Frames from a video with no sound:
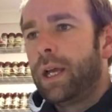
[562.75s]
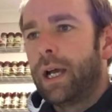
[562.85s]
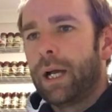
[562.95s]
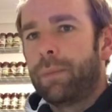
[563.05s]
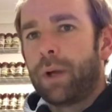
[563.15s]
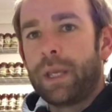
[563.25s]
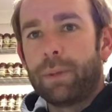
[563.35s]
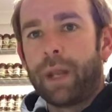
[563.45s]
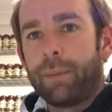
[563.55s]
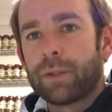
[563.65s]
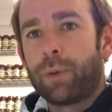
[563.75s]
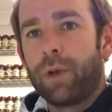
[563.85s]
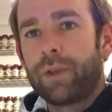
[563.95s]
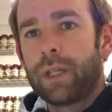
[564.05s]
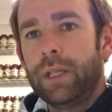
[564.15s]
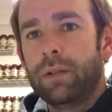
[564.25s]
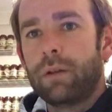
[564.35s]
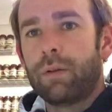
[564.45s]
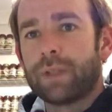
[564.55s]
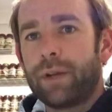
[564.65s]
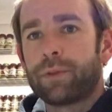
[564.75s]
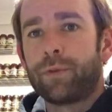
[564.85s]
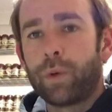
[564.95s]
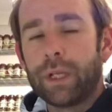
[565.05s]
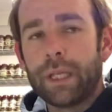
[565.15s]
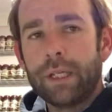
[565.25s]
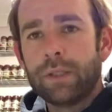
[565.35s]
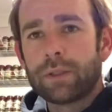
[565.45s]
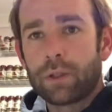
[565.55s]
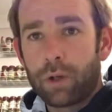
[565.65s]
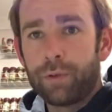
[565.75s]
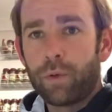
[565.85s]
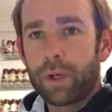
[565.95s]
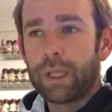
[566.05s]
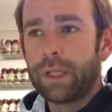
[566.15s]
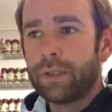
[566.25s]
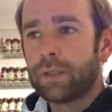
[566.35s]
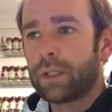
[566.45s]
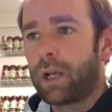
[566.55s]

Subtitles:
I hit my numbers perfectly. I was after 40 litres. I got 40 litres.